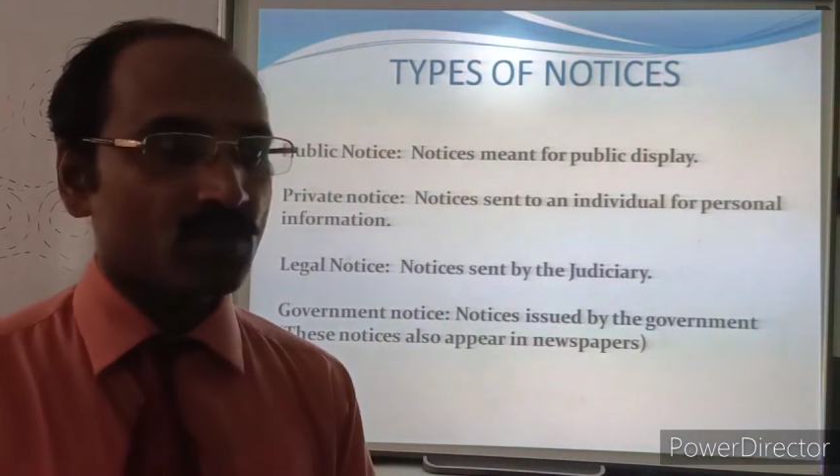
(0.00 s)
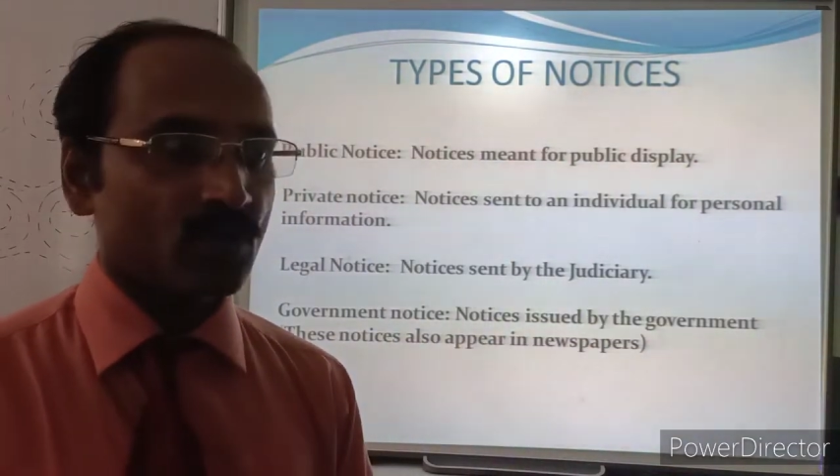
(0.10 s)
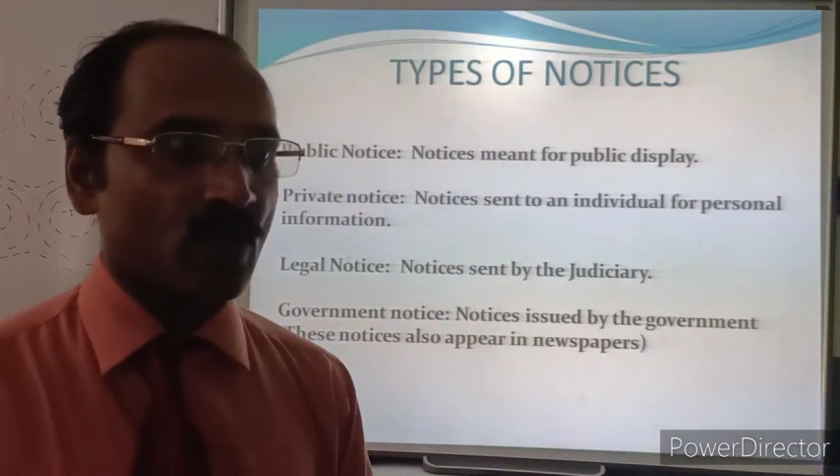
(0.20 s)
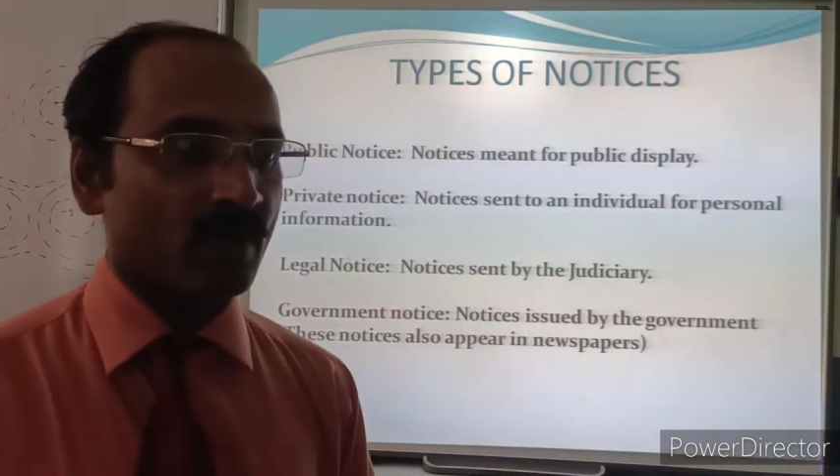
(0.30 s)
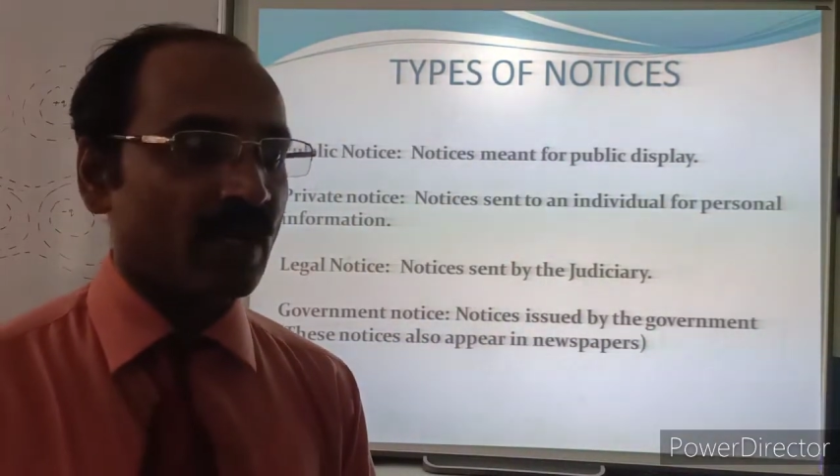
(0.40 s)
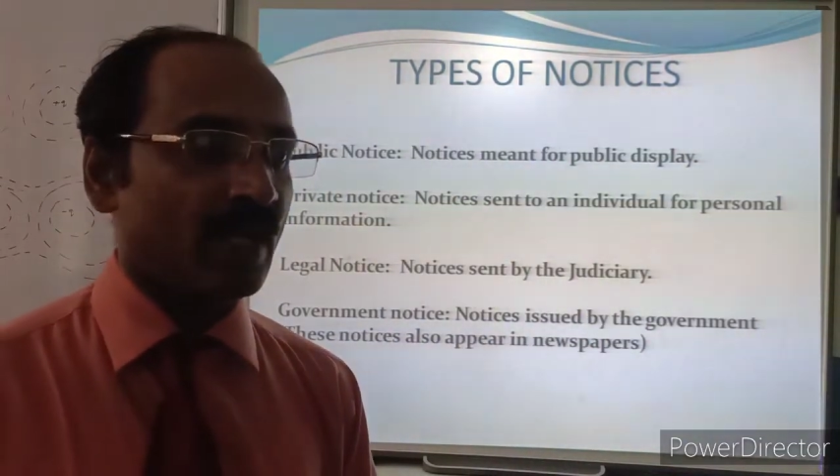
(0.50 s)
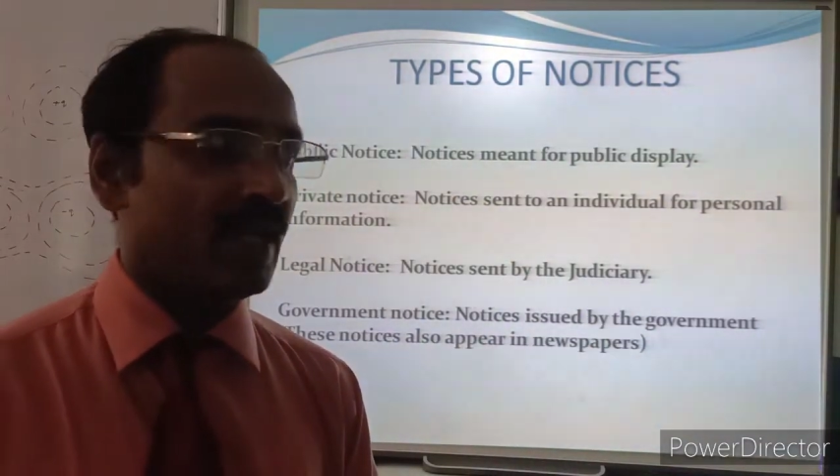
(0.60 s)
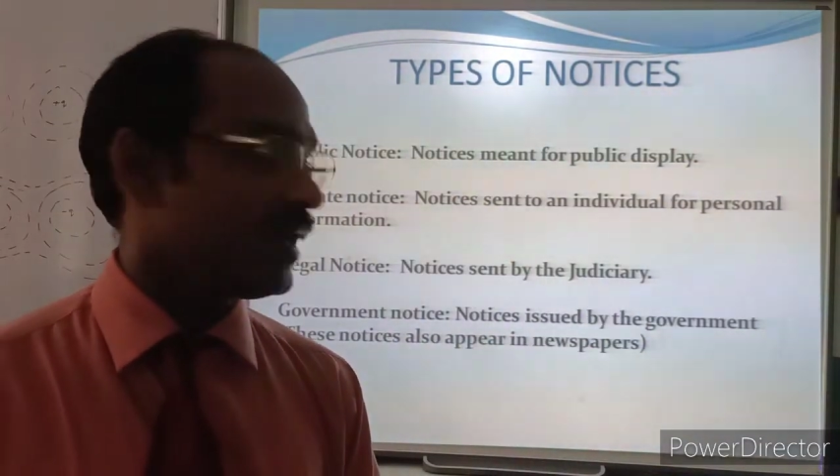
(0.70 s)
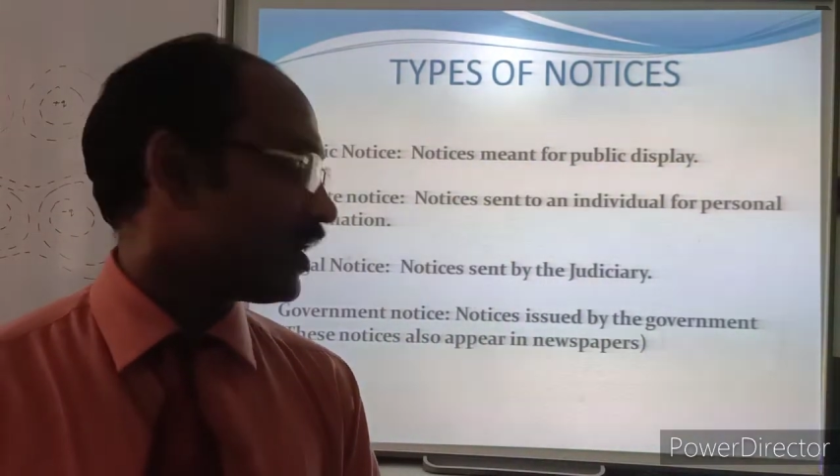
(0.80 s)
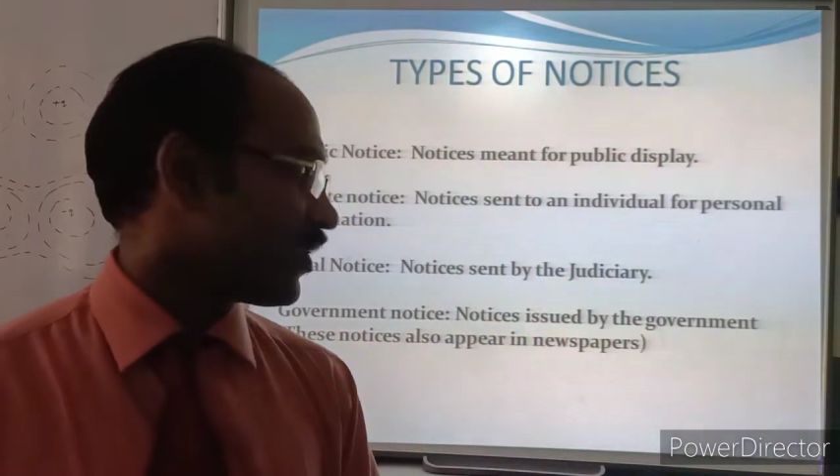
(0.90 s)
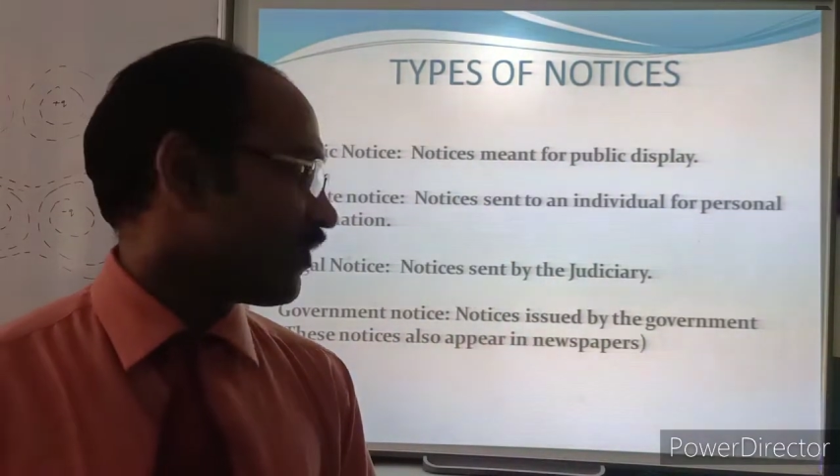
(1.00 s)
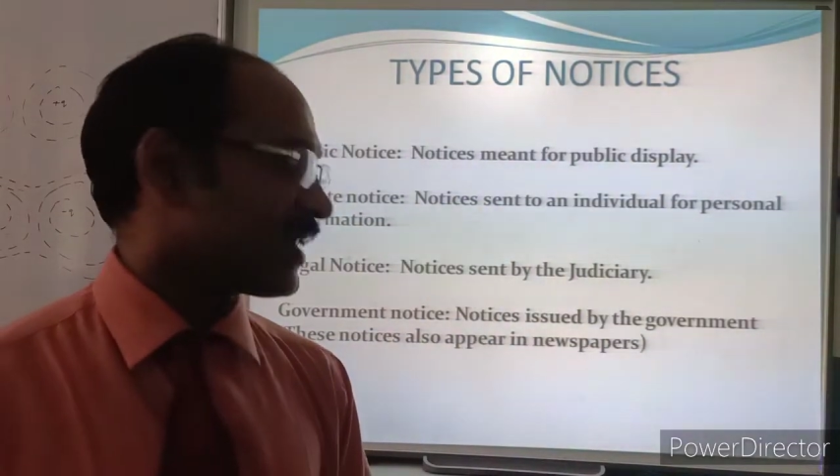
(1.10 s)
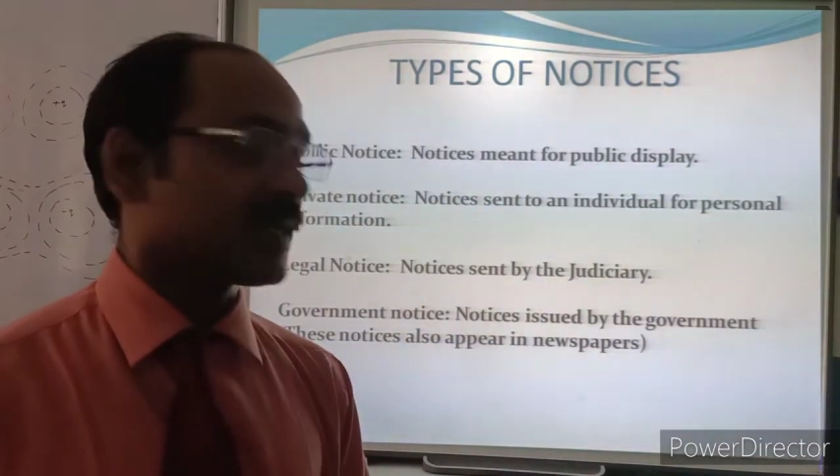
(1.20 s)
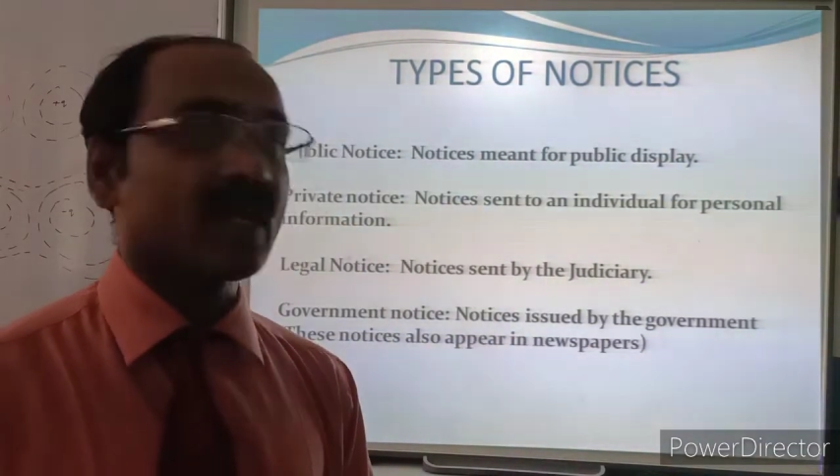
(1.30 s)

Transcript: Normally, when